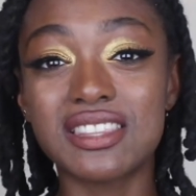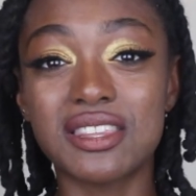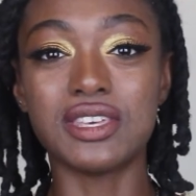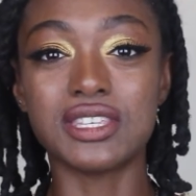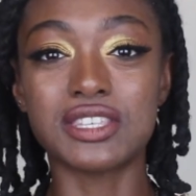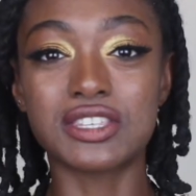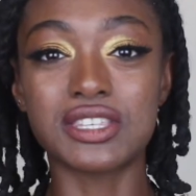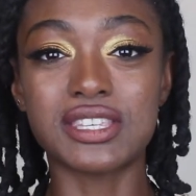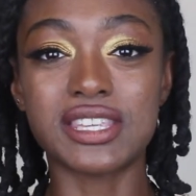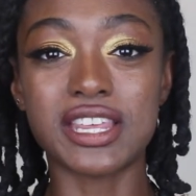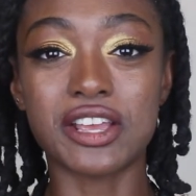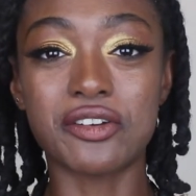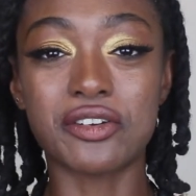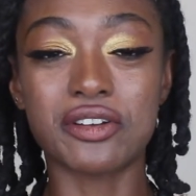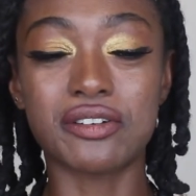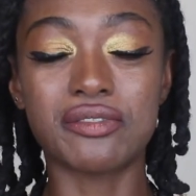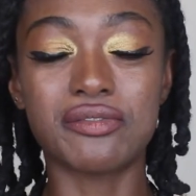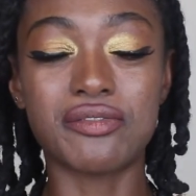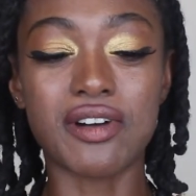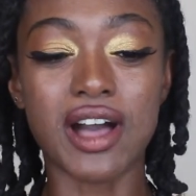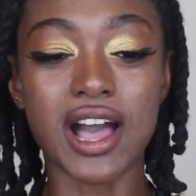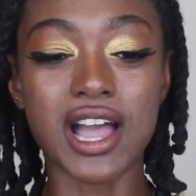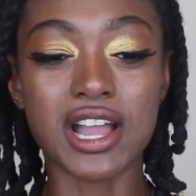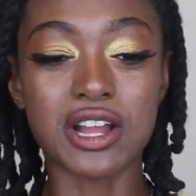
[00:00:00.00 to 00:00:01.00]
This sacred
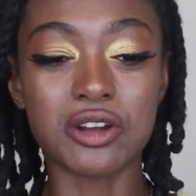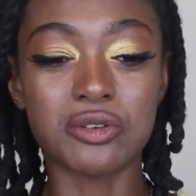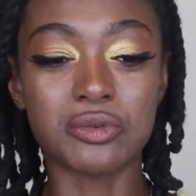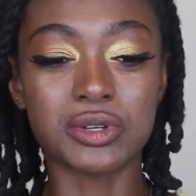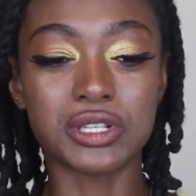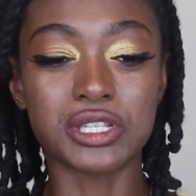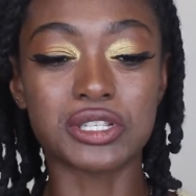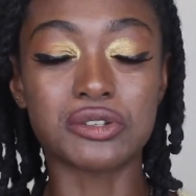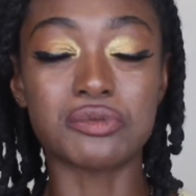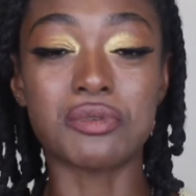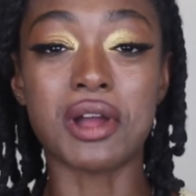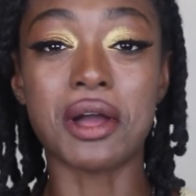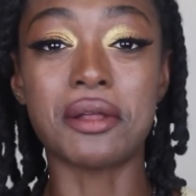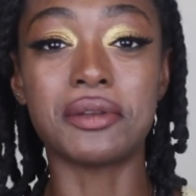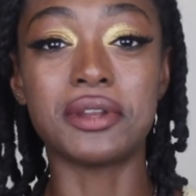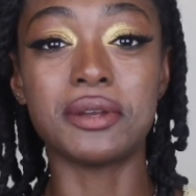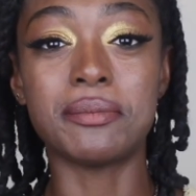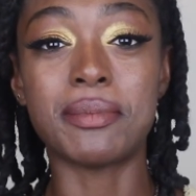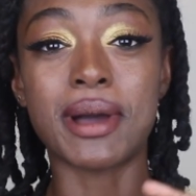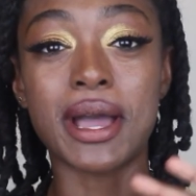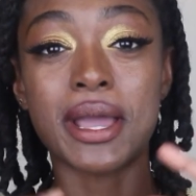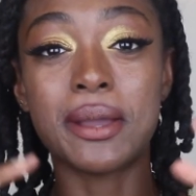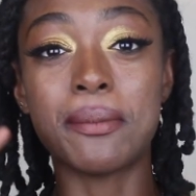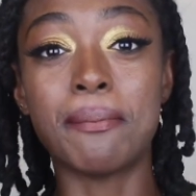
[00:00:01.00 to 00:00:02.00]
fire was
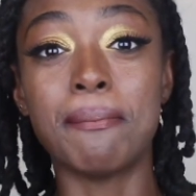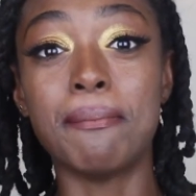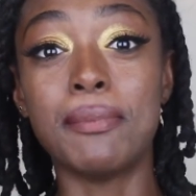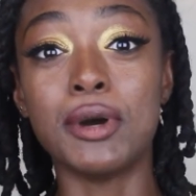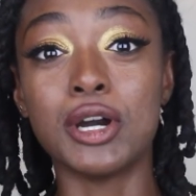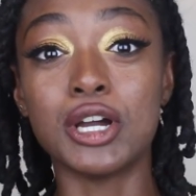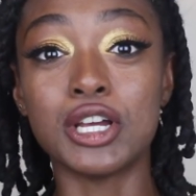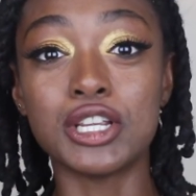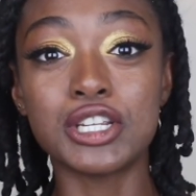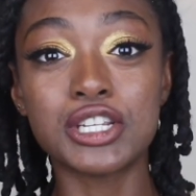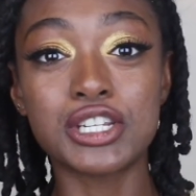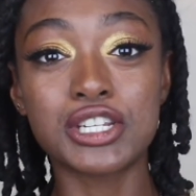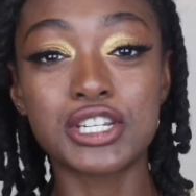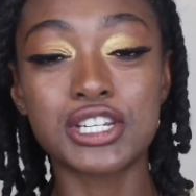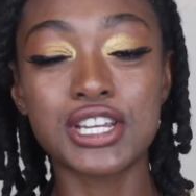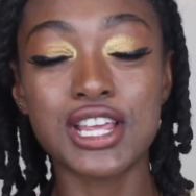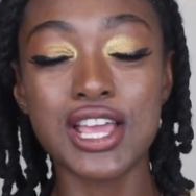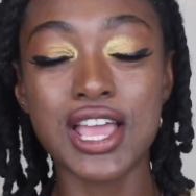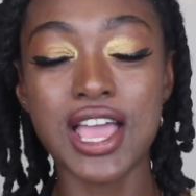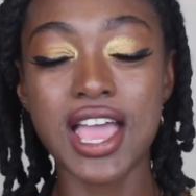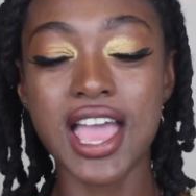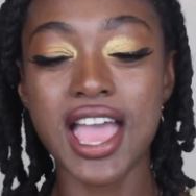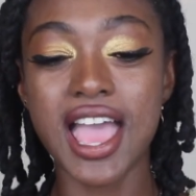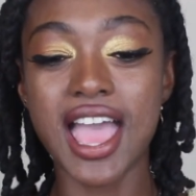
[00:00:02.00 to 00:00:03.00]
surrounded by a bush,
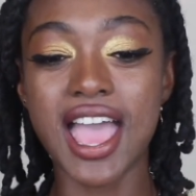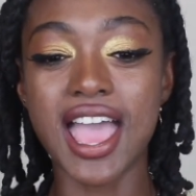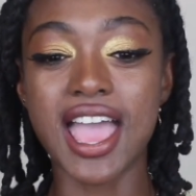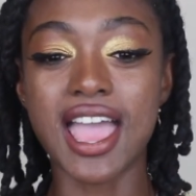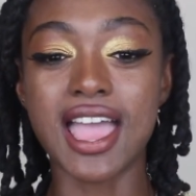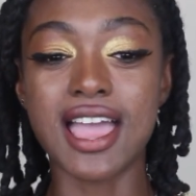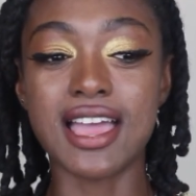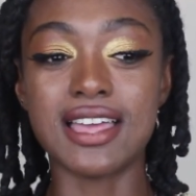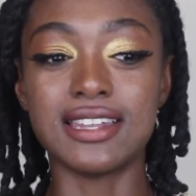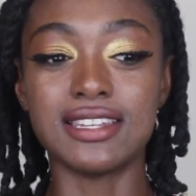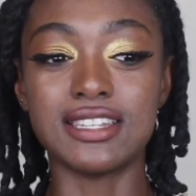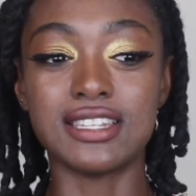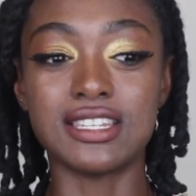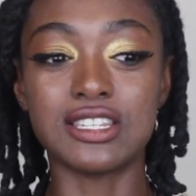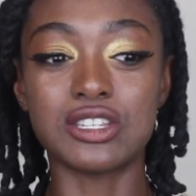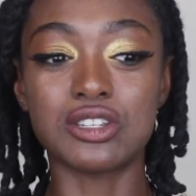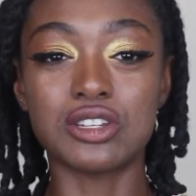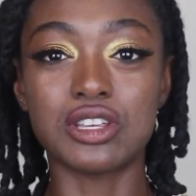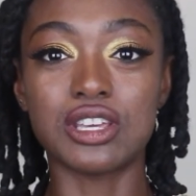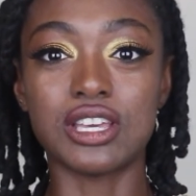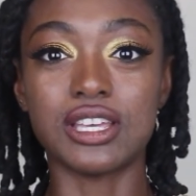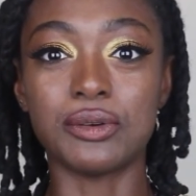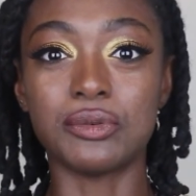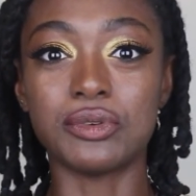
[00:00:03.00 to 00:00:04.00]
and
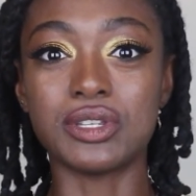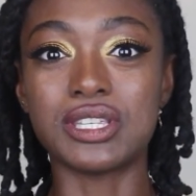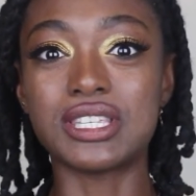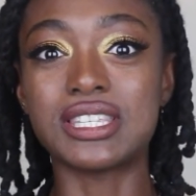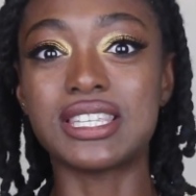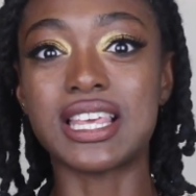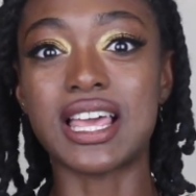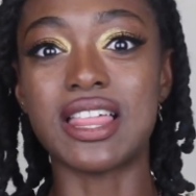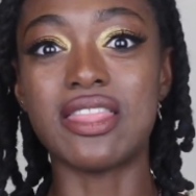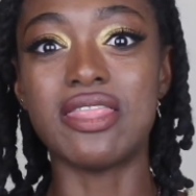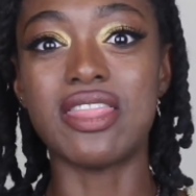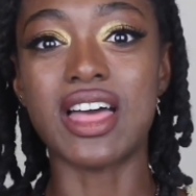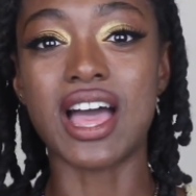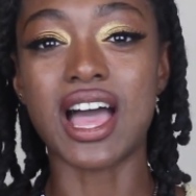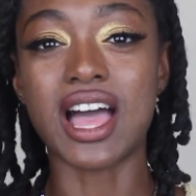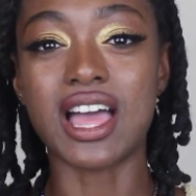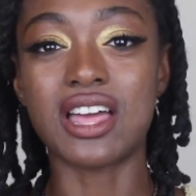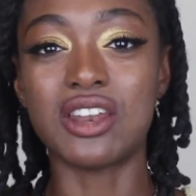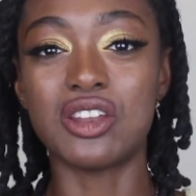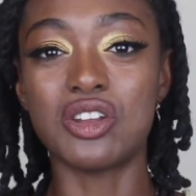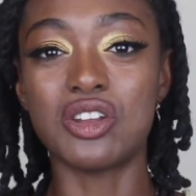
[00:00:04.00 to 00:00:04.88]
it was said that